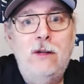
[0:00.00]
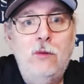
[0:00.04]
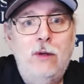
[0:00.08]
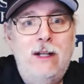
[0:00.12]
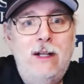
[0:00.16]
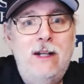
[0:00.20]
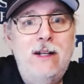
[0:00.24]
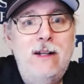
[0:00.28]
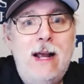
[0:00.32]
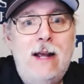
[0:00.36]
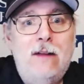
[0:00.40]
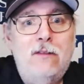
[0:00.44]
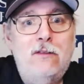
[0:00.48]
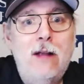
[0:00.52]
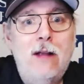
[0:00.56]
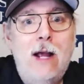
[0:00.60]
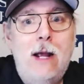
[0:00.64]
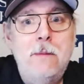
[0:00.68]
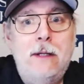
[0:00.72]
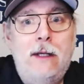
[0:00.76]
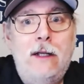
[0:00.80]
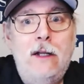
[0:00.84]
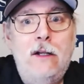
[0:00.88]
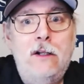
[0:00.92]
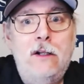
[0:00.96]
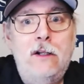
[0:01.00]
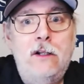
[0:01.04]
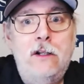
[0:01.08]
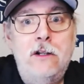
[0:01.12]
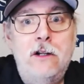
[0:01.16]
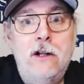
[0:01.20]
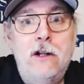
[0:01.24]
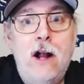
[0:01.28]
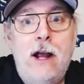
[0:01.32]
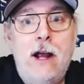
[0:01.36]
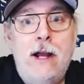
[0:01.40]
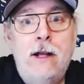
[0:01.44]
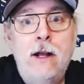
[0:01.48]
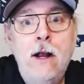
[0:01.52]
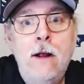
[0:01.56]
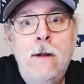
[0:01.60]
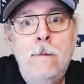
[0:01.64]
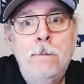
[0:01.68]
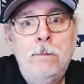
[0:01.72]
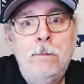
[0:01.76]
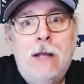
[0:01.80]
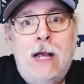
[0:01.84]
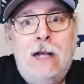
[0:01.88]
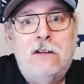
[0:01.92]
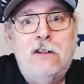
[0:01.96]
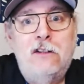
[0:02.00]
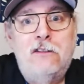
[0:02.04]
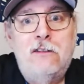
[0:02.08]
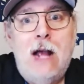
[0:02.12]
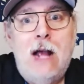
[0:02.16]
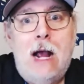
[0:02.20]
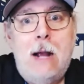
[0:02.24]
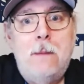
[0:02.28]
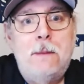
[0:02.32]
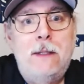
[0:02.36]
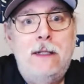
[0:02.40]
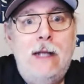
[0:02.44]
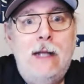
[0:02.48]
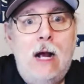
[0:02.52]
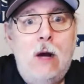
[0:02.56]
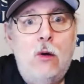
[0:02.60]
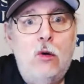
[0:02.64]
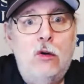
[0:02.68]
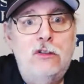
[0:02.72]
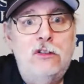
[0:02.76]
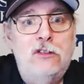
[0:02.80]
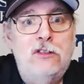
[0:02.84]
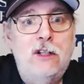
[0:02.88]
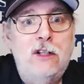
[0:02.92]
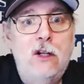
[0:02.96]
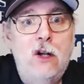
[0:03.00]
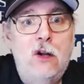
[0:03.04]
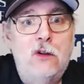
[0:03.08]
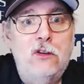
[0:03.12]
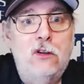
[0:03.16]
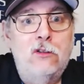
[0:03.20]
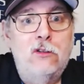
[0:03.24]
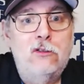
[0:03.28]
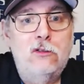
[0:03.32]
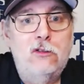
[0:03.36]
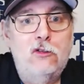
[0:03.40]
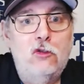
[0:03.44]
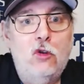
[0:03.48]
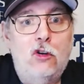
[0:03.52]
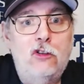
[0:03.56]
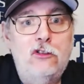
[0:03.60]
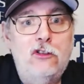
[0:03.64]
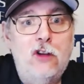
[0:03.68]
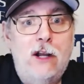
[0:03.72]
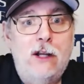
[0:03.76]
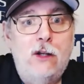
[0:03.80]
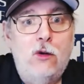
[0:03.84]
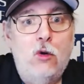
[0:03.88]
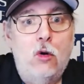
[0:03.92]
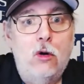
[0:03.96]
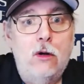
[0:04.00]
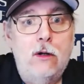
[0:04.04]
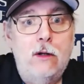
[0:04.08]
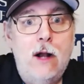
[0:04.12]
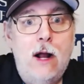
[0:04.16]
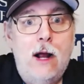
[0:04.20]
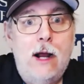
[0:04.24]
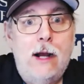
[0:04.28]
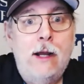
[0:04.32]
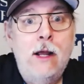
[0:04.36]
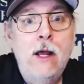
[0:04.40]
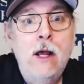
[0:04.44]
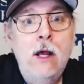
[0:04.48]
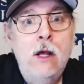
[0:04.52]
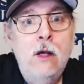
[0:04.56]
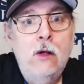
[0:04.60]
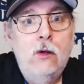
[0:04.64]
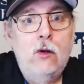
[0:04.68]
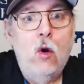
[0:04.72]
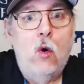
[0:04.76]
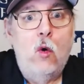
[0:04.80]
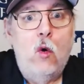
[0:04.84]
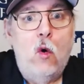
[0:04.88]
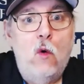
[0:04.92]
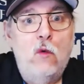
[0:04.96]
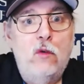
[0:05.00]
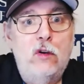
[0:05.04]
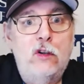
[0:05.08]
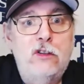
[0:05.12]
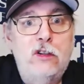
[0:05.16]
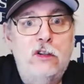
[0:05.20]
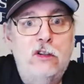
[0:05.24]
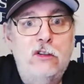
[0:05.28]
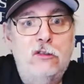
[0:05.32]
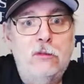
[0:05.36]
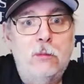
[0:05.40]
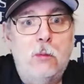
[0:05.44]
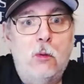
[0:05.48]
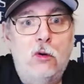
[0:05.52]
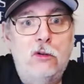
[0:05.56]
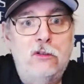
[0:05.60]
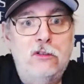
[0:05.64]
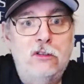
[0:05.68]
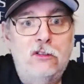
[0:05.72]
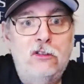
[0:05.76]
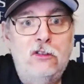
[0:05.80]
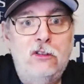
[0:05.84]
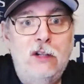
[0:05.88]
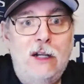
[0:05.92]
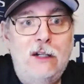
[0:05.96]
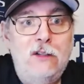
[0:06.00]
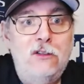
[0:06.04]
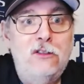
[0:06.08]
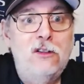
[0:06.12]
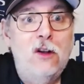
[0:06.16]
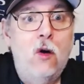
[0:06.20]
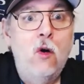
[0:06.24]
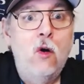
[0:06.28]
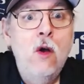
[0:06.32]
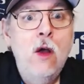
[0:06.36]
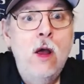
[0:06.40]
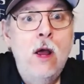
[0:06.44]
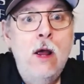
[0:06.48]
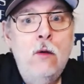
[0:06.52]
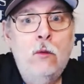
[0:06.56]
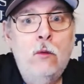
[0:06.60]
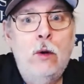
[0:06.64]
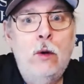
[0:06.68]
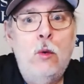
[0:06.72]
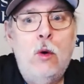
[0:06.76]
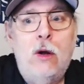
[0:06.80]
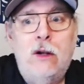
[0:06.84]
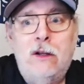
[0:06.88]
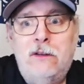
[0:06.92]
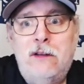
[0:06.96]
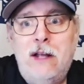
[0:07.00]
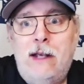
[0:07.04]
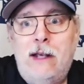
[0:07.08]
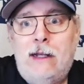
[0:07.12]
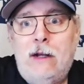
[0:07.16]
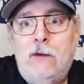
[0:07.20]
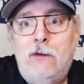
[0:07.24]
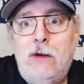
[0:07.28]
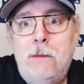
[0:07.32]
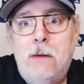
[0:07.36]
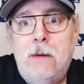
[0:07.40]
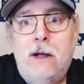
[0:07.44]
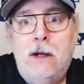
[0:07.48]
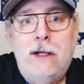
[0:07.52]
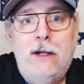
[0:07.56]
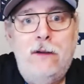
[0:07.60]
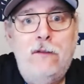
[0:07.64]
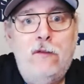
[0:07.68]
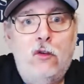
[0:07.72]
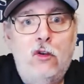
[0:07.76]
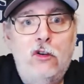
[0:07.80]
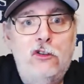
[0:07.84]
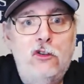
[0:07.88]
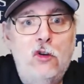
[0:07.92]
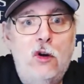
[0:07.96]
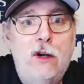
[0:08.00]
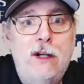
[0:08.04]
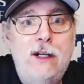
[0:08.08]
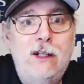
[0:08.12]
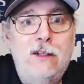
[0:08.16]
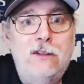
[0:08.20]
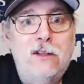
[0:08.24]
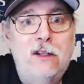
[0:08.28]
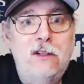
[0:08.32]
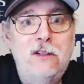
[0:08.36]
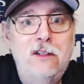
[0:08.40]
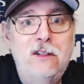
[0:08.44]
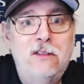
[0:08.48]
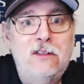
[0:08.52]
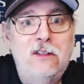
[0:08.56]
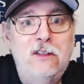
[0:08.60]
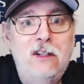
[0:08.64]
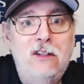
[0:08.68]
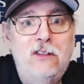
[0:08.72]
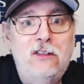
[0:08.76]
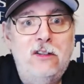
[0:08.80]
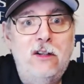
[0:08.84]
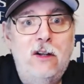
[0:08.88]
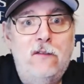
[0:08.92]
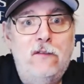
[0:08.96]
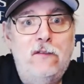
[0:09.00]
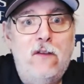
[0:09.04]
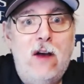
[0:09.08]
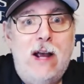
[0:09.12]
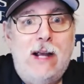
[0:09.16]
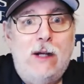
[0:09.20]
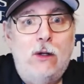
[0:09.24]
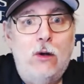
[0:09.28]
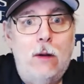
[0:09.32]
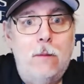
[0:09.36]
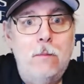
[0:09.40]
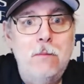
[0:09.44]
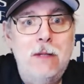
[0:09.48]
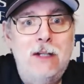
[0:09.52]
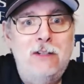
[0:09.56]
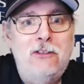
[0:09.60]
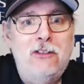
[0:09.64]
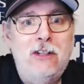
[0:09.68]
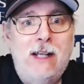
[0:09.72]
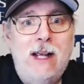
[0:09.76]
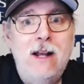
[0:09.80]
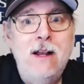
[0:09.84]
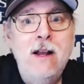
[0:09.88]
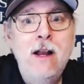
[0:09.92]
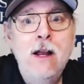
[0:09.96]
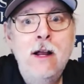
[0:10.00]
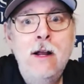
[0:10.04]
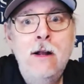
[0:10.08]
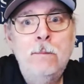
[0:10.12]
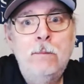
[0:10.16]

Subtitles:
We didn't have time to get it in tonight. At the top of the hour, just so you know, George Eichhorn and I go over to the Sports Exchange. So we want to thank everybody for joining us on this edition of Fire Up Michigan.